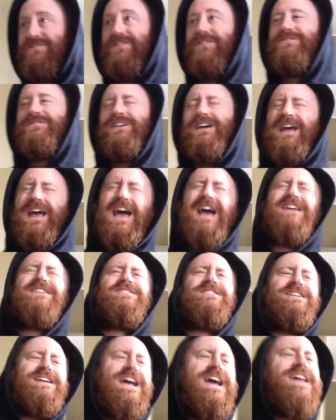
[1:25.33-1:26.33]
And I was like,
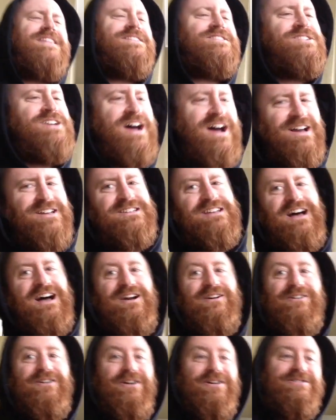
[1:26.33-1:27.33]
actually, yeah, the chunks are
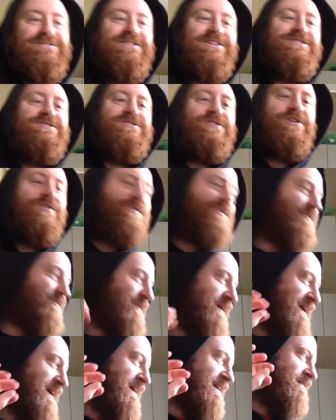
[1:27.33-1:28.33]
gross. And so
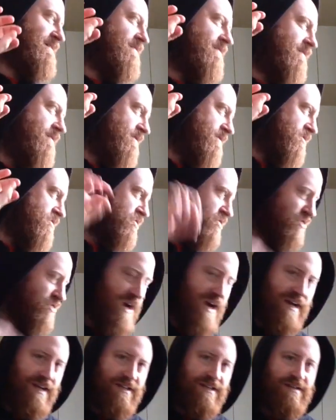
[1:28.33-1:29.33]
we
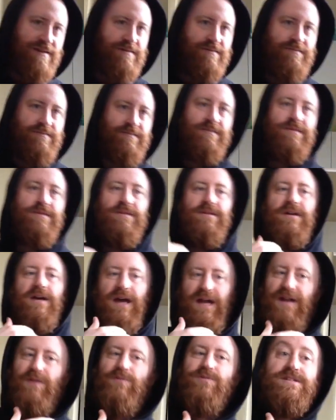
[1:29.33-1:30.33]
strained them
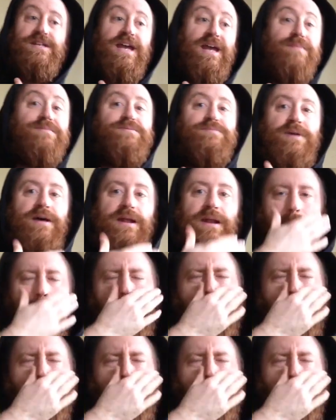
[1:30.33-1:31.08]
and it was heaps better.